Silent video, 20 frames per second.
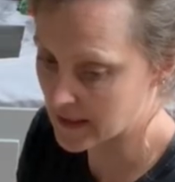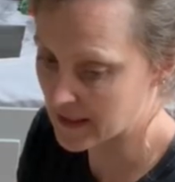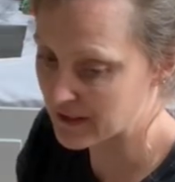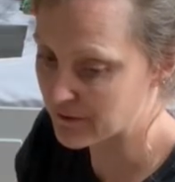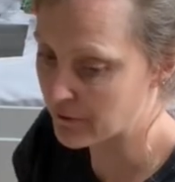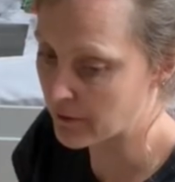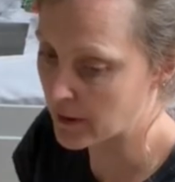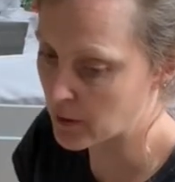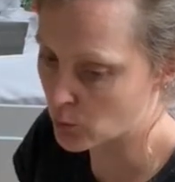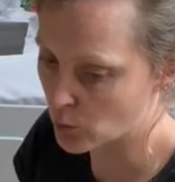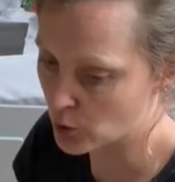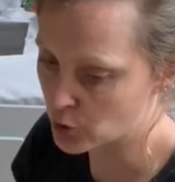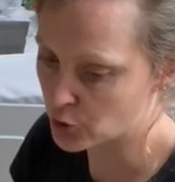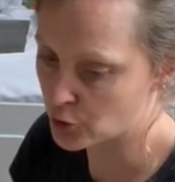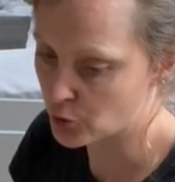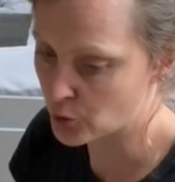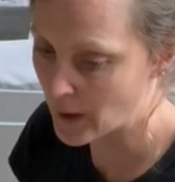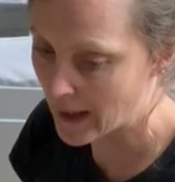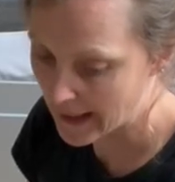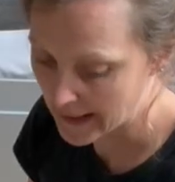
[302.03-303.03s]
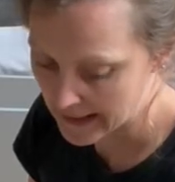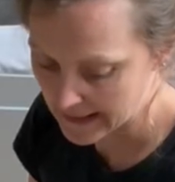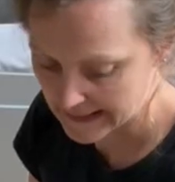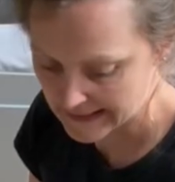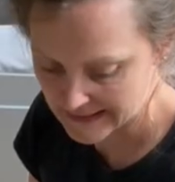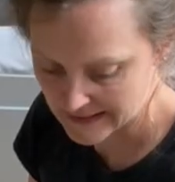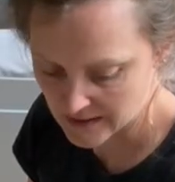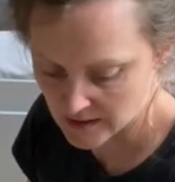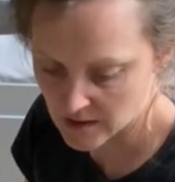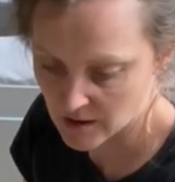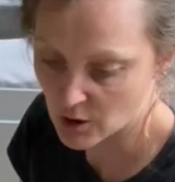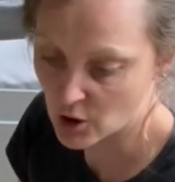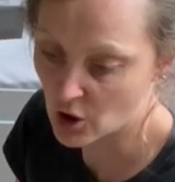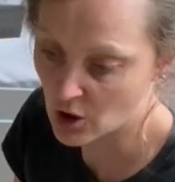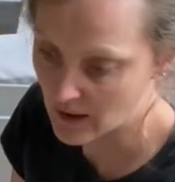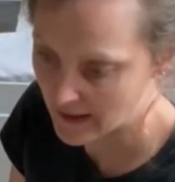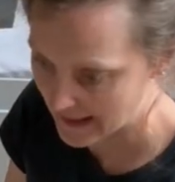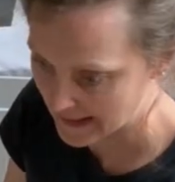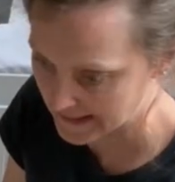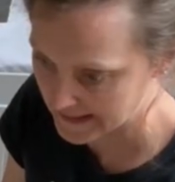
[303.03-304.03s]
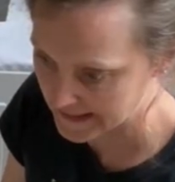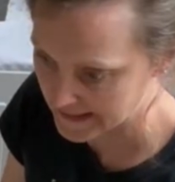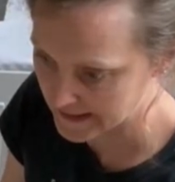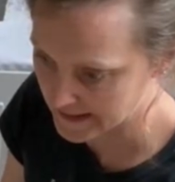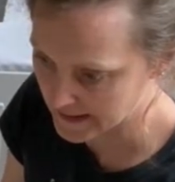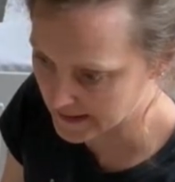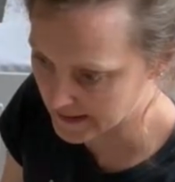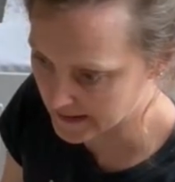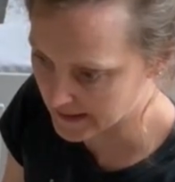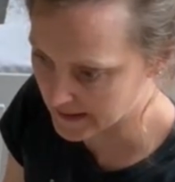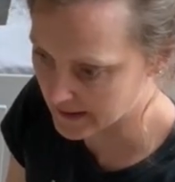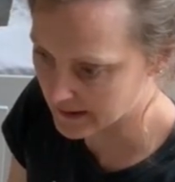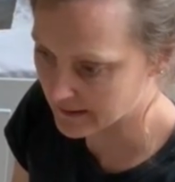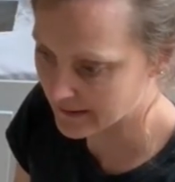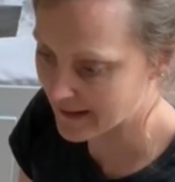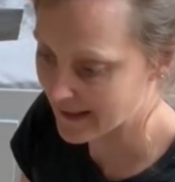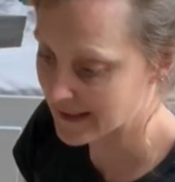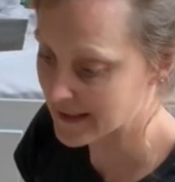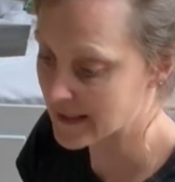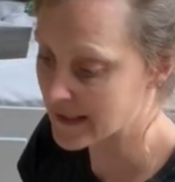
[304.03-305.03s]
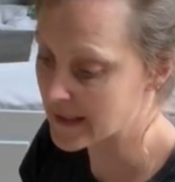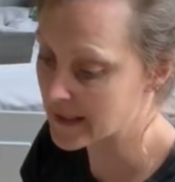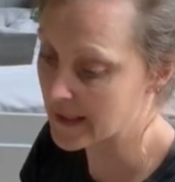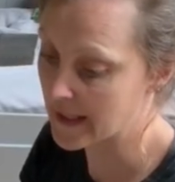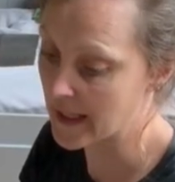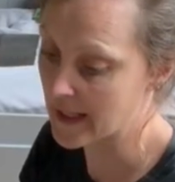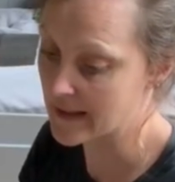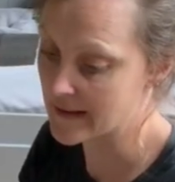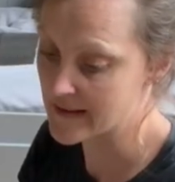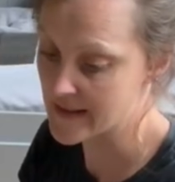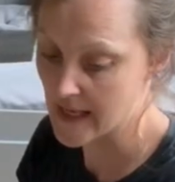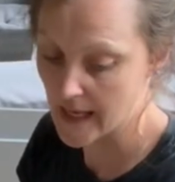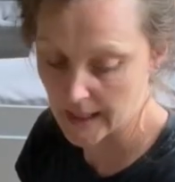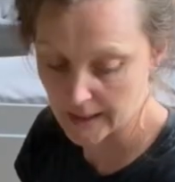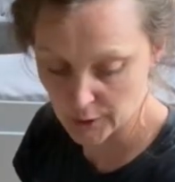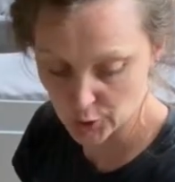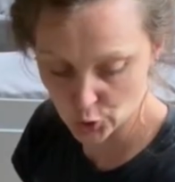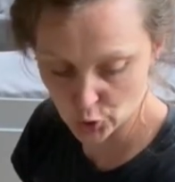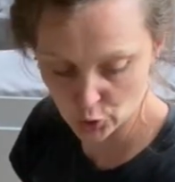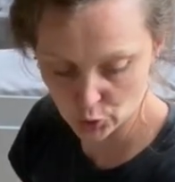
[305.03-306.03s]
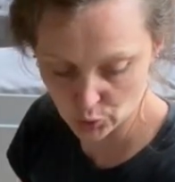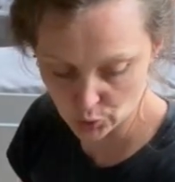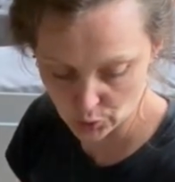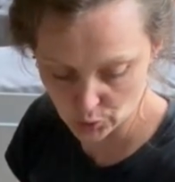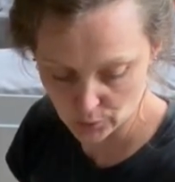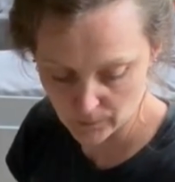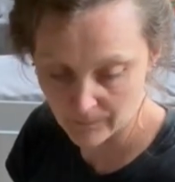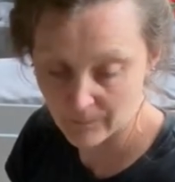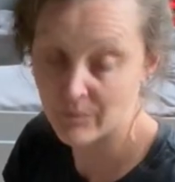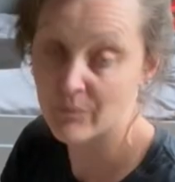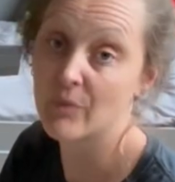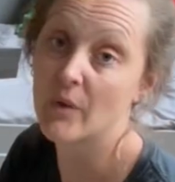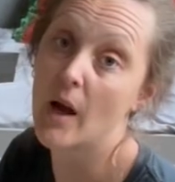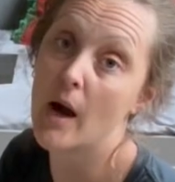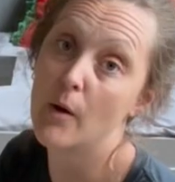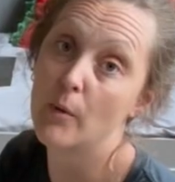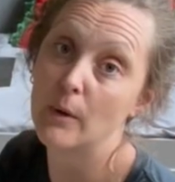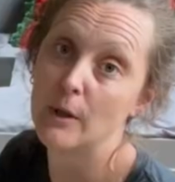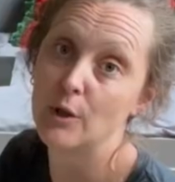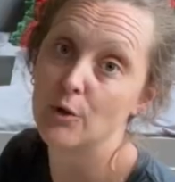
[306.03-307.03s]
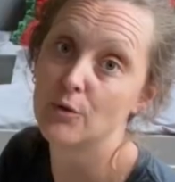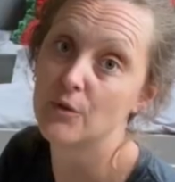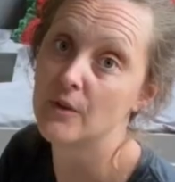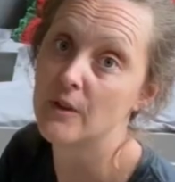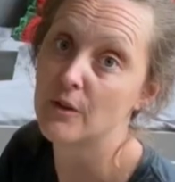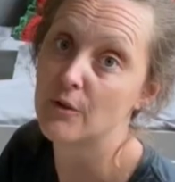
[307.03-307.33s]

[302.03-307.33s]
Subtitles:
if I want to add a lining, and in case I do, I will use this